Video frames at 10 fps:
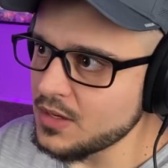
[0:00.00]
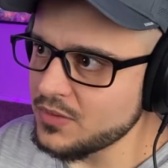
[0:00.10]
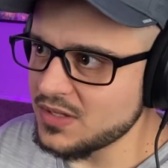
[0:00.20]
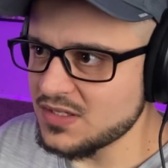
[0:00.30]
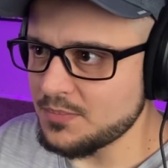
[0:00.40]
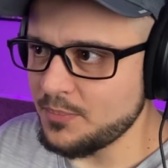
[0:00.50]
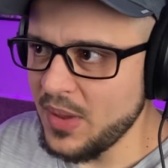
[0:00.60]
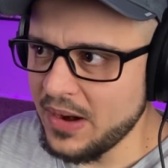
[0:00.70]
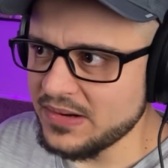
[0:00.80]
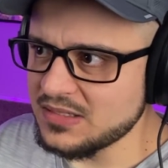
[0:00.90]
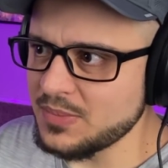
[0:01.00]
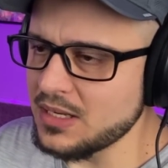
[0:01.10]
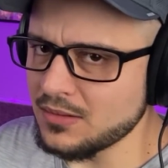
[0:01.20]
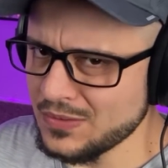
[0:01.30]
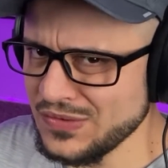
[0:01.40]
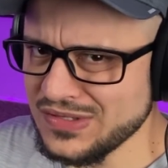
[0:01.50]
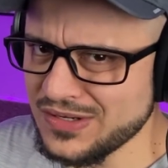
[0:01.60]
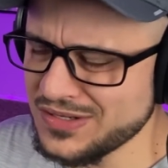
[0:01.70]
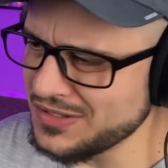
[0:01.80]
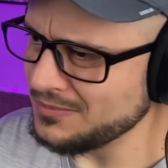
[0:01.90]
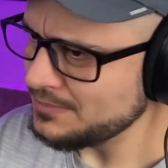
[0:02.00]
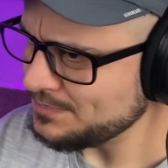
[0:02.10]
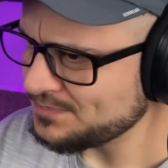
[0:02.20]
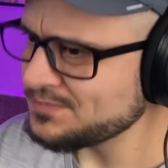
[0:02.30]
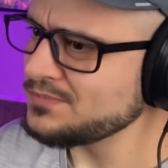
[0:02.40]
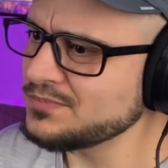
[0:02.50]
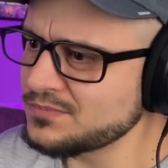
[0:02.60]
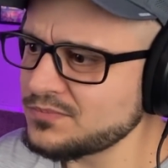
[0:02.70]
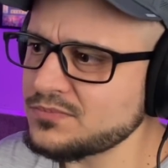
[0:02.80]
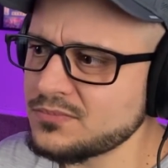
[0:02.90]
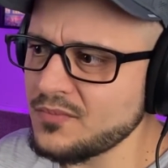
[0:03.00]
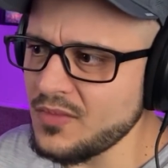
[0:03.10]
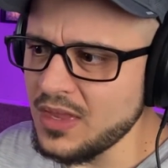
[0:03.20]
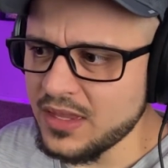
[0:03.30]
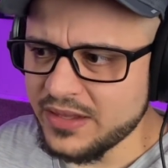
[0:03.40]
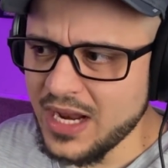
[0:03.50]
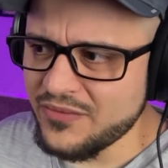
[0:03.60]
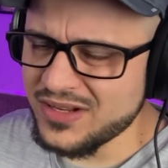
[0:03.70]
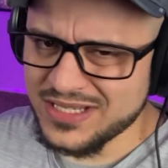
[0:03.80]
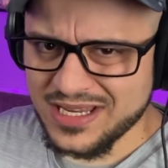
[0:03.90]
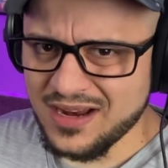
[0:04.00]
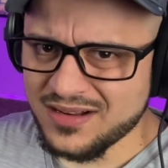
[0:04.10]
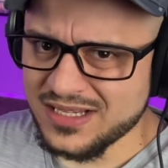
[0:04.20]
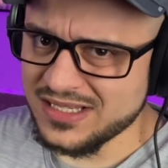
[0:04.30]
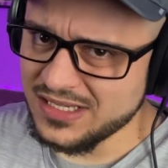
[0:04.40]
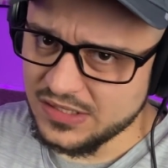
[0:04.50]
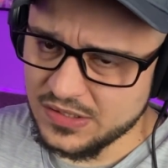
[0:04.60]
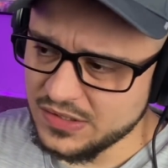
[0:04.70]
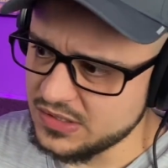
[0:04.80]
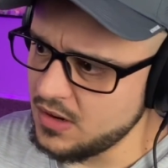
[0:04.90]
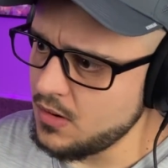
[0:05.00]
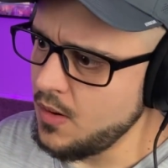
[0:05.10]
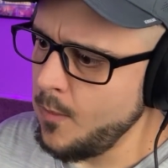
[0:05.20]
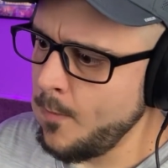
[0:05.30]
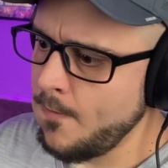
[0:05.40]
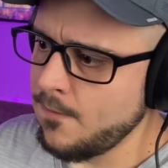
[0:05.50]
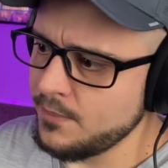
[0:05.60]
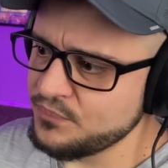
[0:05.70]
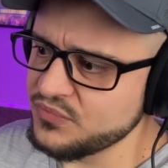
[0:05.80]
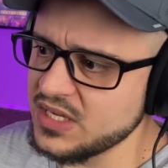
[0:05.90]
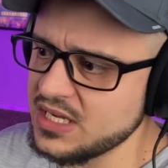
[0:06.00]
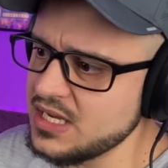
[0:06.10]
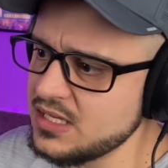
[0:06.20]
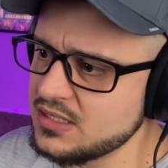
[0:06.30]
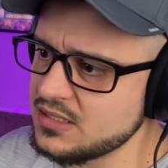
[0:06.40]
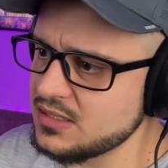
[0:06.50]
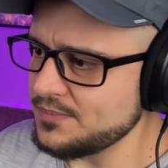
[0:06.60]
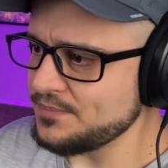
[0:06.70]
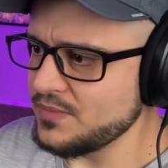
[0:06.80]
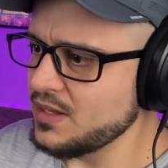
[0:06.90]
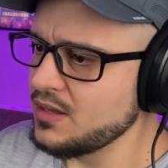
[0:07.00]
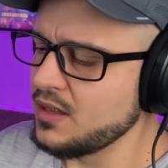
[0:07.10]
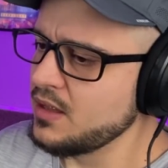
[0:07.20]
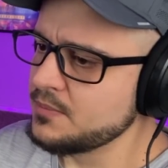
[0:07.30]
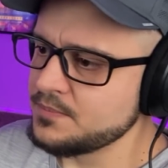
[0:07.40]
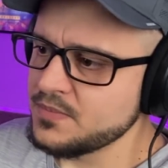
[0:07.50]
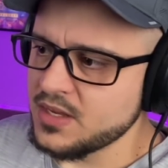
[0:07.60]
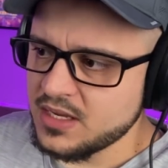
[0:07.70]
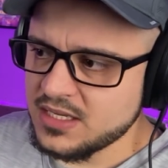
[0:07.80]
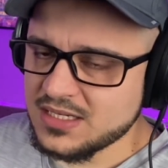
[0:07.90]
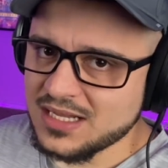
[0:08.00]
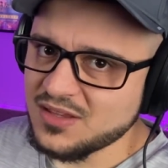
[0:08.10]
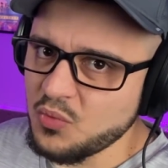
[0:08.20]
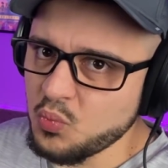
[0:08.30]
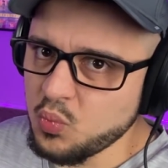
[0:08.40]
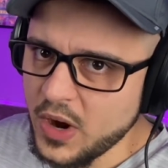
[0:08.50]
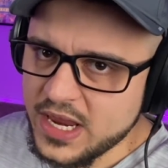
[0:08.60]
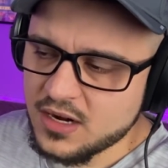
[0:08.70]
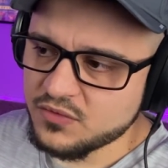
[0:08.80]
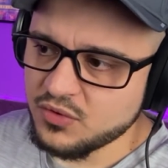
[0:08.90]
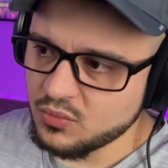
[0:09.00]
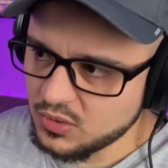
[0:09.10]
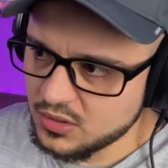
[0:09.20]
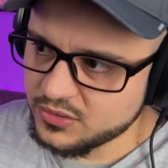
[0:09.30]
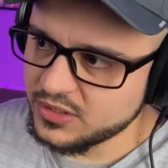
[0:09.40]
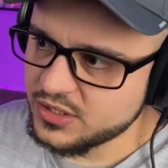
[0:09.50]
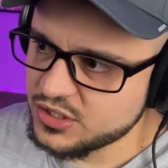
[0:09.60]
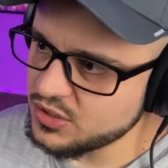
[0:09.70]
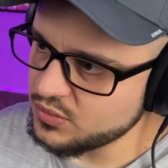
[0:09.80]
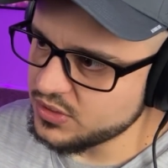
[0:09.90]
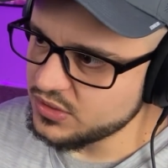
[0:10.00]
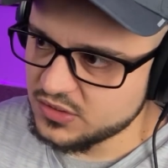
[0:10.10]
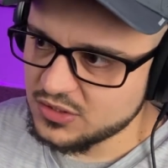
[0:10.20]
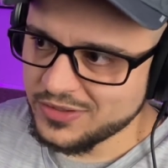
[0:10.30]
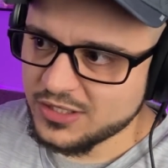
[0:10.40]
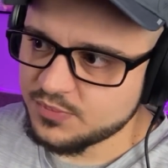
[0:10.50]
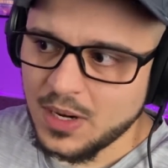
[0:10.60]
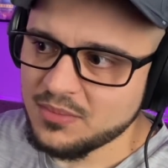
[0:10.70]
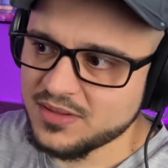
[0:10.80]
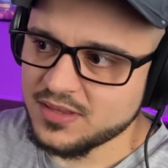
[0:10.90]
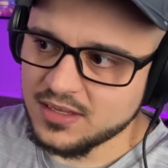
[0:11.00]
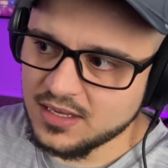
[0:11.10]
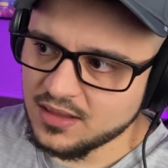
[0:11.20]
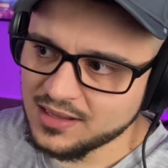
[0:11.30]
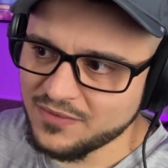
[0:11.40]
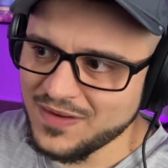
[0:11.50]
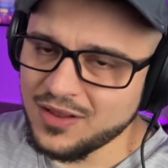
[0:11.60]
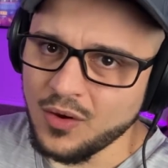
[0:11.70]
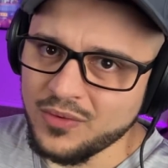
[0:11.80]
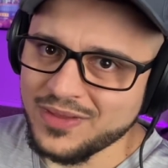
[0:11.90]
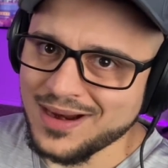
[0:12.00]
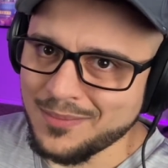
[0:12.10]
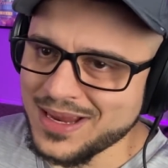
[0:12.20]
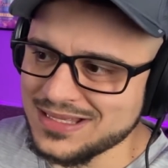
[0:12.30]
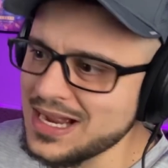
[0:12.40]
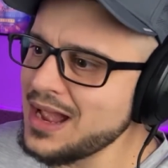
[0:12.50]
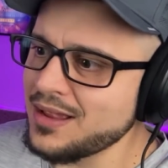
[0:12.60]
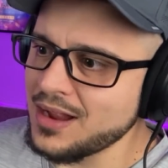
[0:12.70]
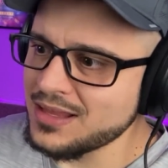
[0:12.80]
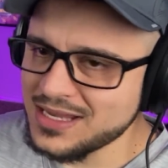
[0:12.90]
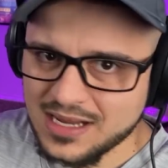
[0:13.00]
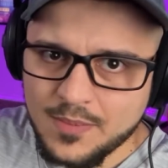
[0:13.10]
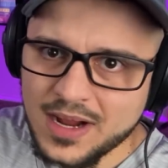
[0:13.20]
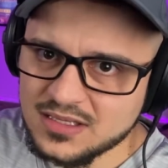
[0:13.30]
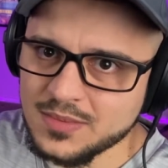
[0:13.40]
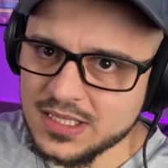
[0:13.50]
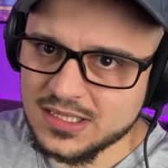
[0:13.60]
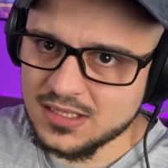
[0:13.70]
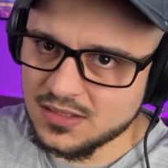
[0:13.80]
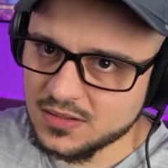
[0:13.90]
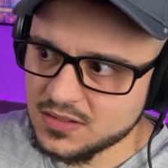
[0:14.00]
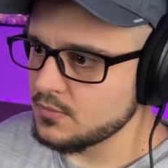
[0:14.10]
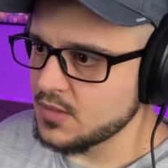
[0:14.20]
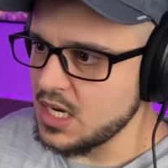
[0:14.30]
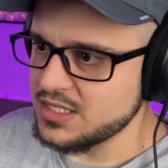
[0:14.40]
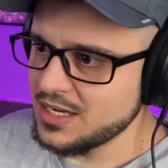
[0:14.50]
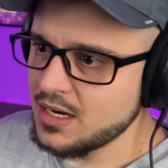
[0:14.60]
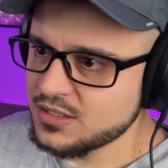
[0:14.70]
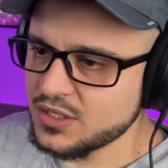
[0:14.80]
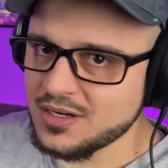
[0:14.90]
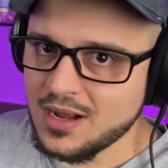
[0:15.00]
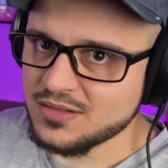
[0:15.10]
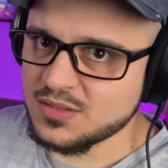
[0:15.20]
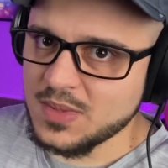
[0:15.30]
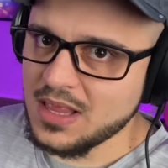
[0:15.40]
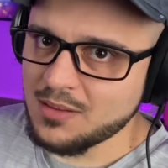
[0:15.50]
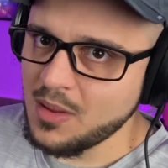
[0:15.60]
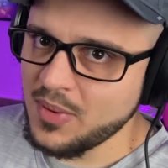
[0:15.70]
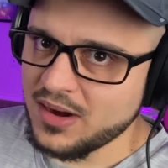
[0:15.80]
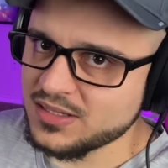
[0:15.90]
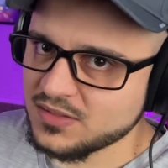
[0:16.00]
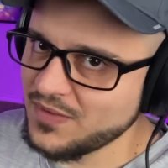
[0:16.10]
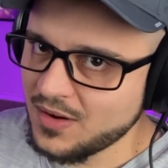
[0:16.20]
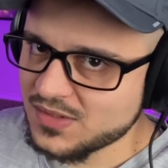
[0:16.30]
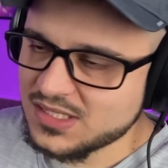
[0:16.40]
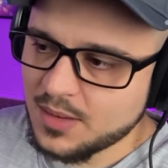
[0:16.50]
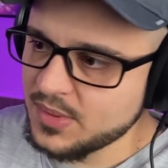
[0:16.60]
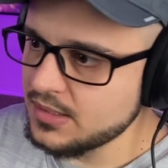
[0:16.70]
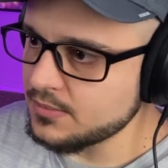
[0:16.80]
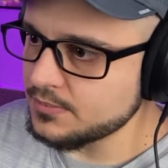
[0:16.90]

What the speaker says: With his parents being losers. And then having to take care of his sisters. He's got the weight of the world on his shoulders. So he's probably thinking like, if I go in there, I may die. I need to get back to my sisters. Cause they're gonna turn out just be like my parents if I don't step in.